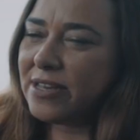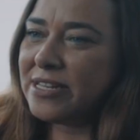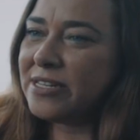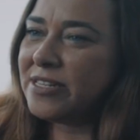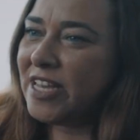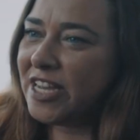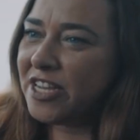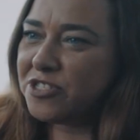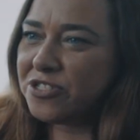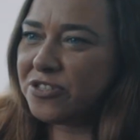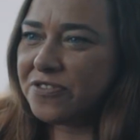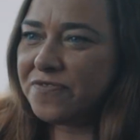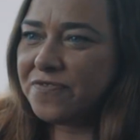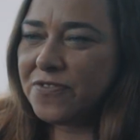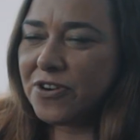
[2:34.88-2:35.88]

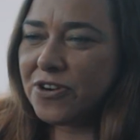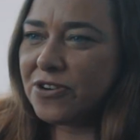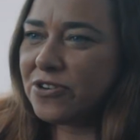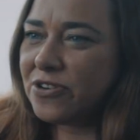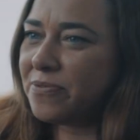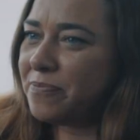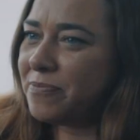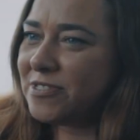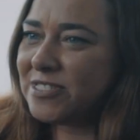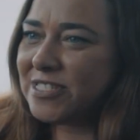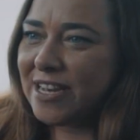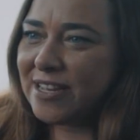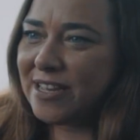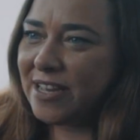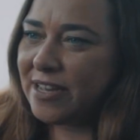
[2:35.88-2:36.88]
endangered for
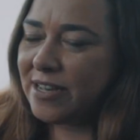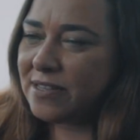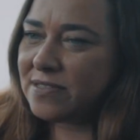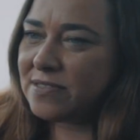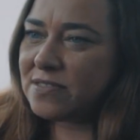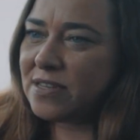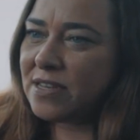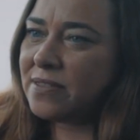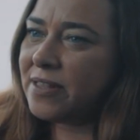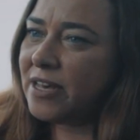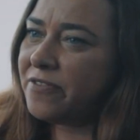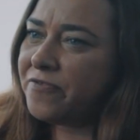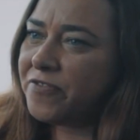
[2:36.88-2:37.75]
decades, and that